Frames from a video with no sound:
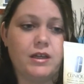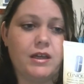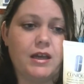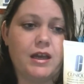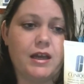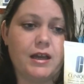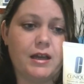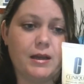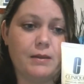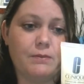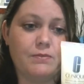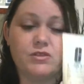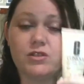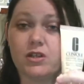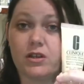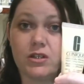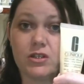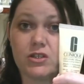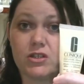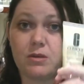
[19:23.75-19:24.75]
It's
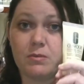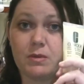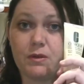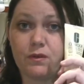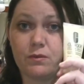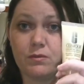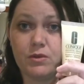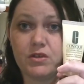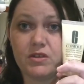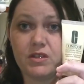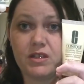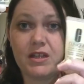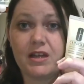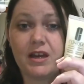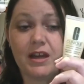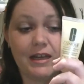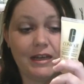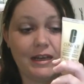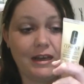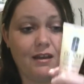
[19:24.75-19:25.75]
not going to stop me from using it.
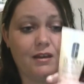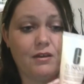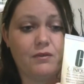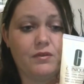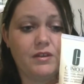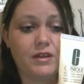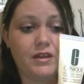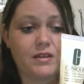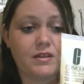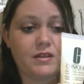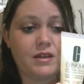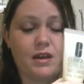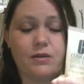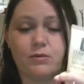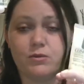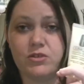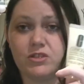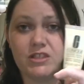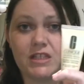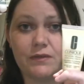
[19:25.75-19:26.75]
I love this. I
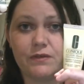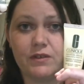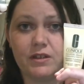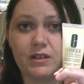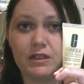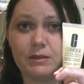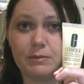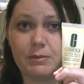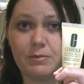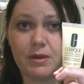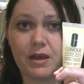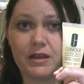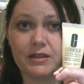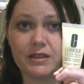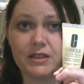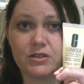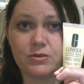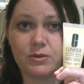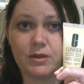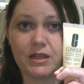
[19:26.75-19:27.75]
will definitely be buying
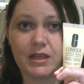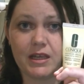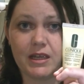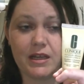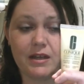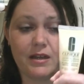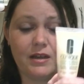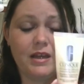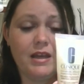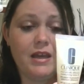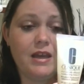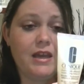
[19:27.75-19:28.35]
this one again.